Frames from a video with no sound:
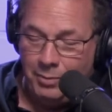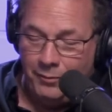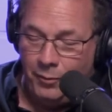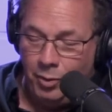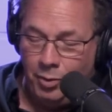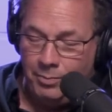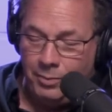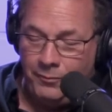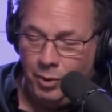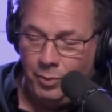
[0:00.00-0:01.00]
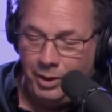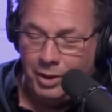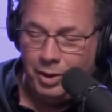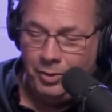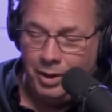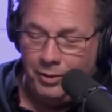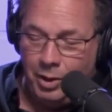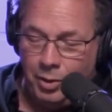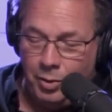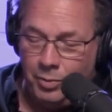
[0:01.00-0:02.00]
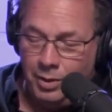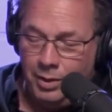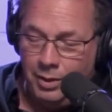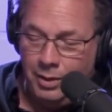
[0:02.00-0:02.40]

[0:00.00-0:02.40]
Before we go there, though,